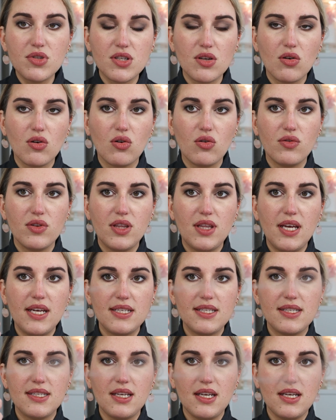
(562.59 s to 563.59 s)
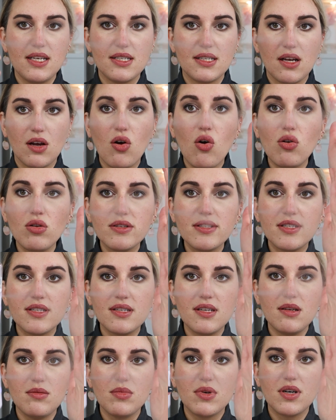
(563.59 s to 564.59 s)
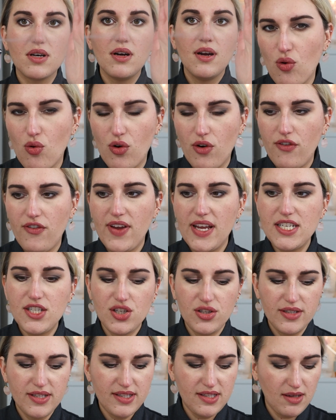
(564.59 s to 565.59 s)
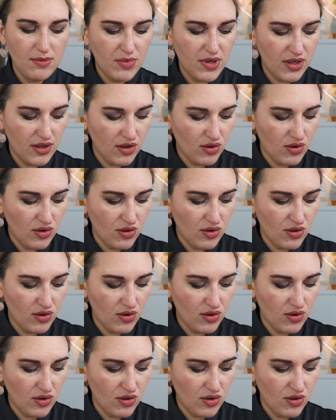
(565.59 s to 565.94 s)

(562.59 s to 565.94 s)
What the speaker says: So this is a cold steamer or facial steamer.